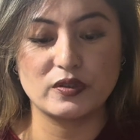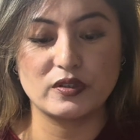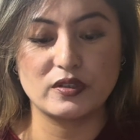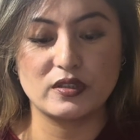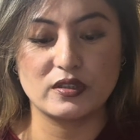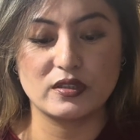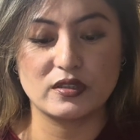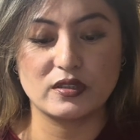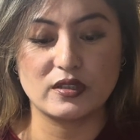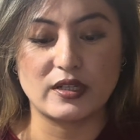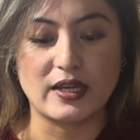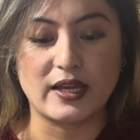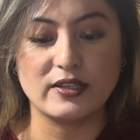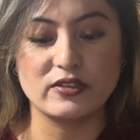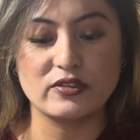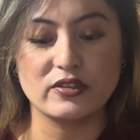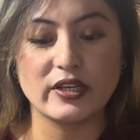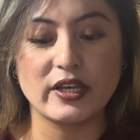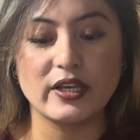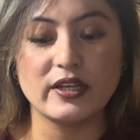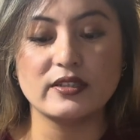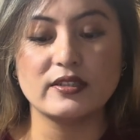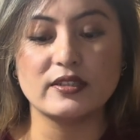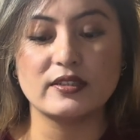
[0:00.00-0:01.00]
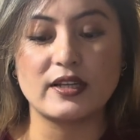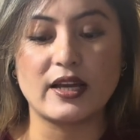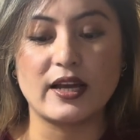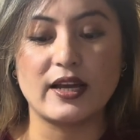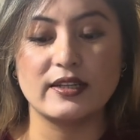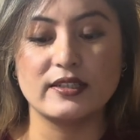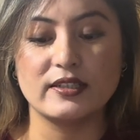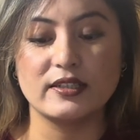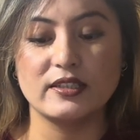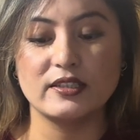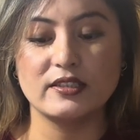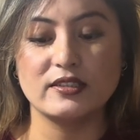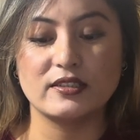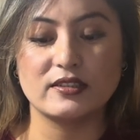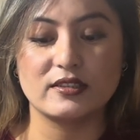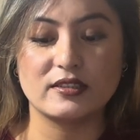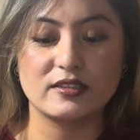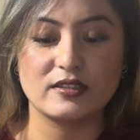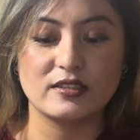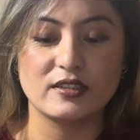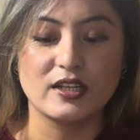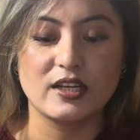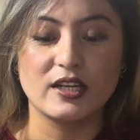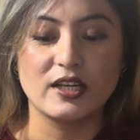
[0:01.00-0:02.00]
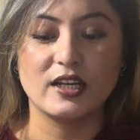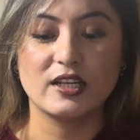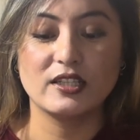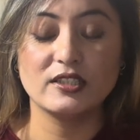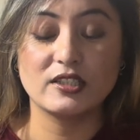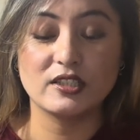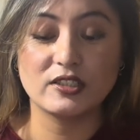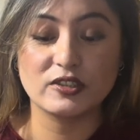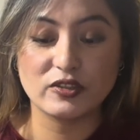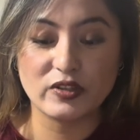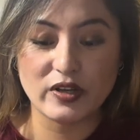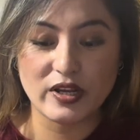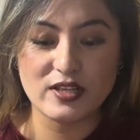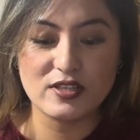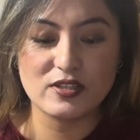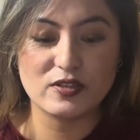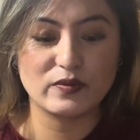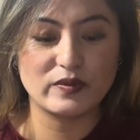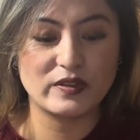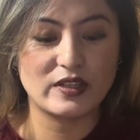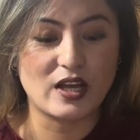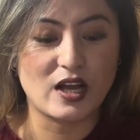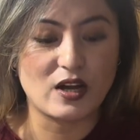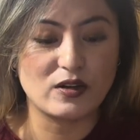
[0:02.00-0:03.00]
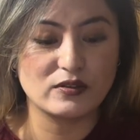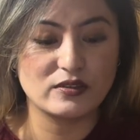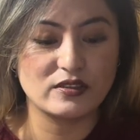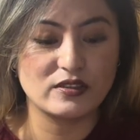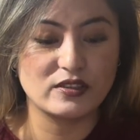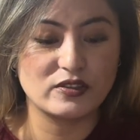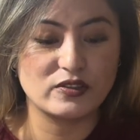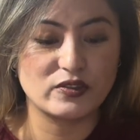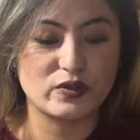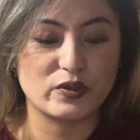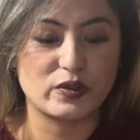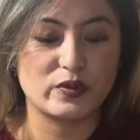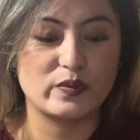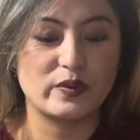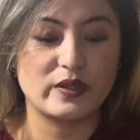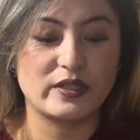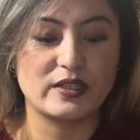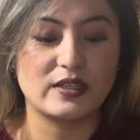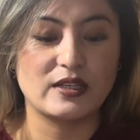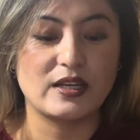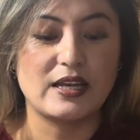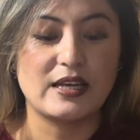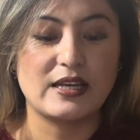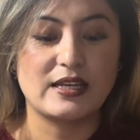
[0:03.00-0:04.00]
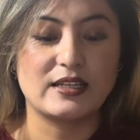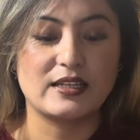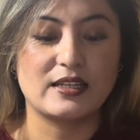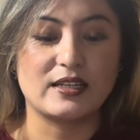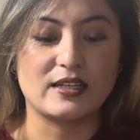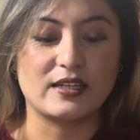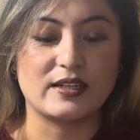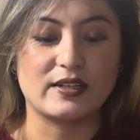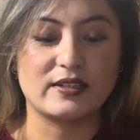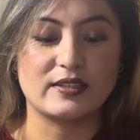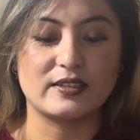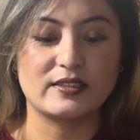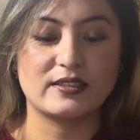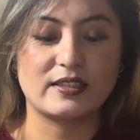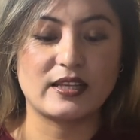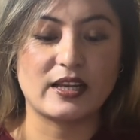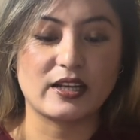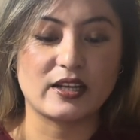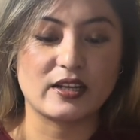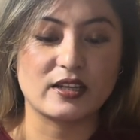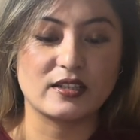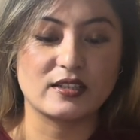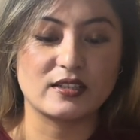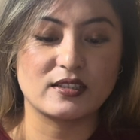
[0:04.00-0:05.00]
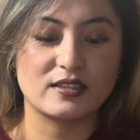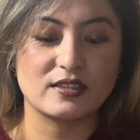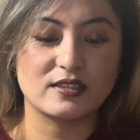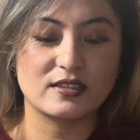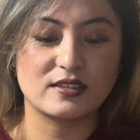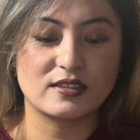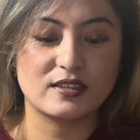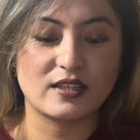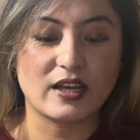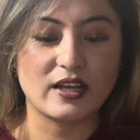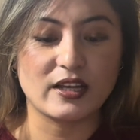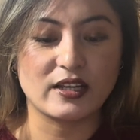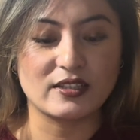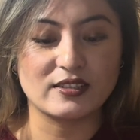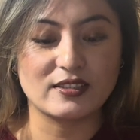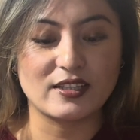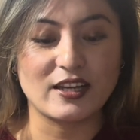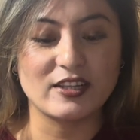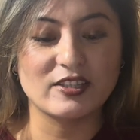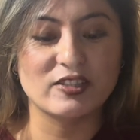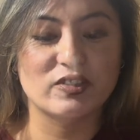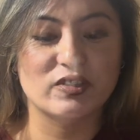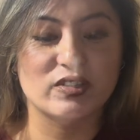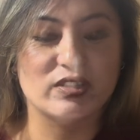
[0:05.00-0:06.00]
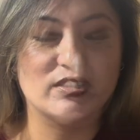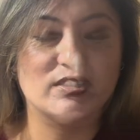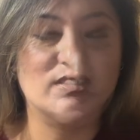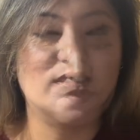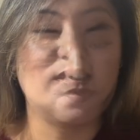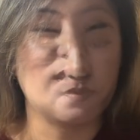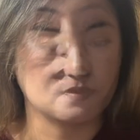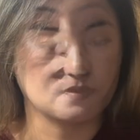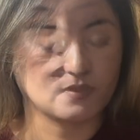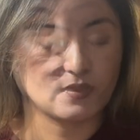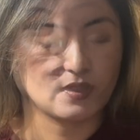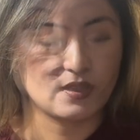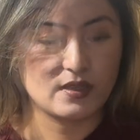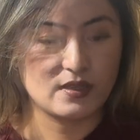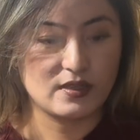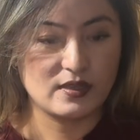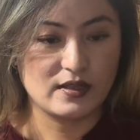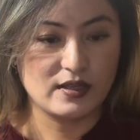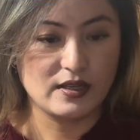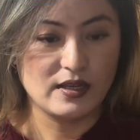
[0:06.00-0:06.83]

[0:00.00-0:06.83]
the educated and intertrains without disturbing sacred sites.